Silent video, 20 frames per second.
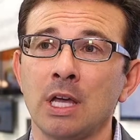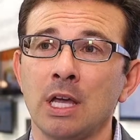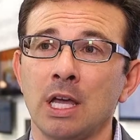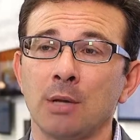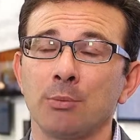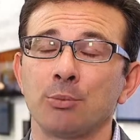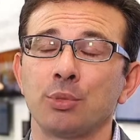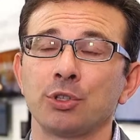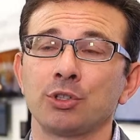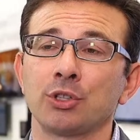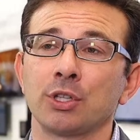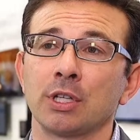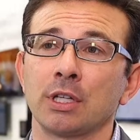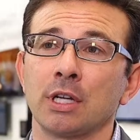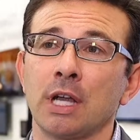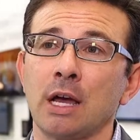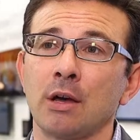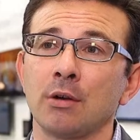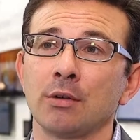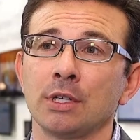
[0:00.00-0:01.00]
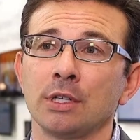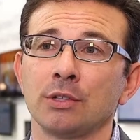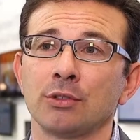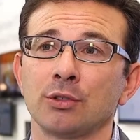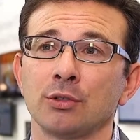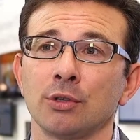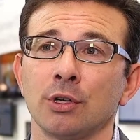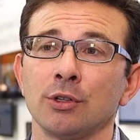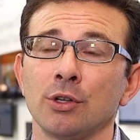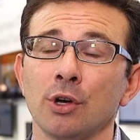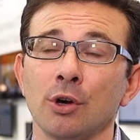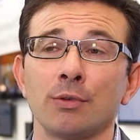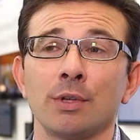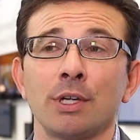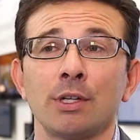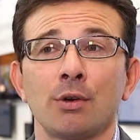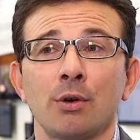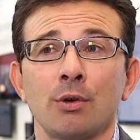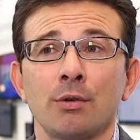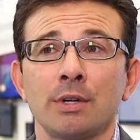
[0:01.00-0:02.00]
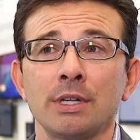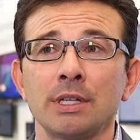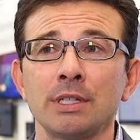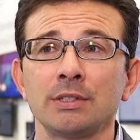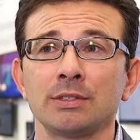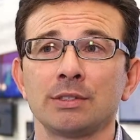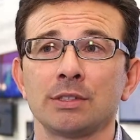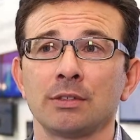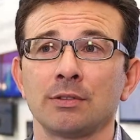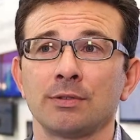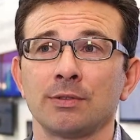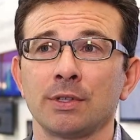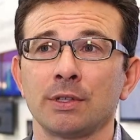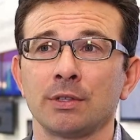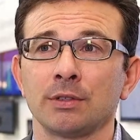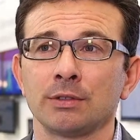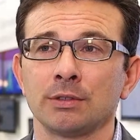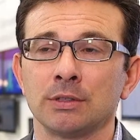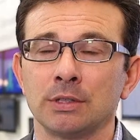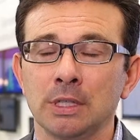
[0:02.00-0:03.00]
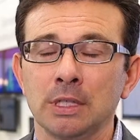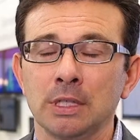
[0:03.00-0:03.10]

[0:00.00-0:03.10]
and pushing it out into a node that already is in the field.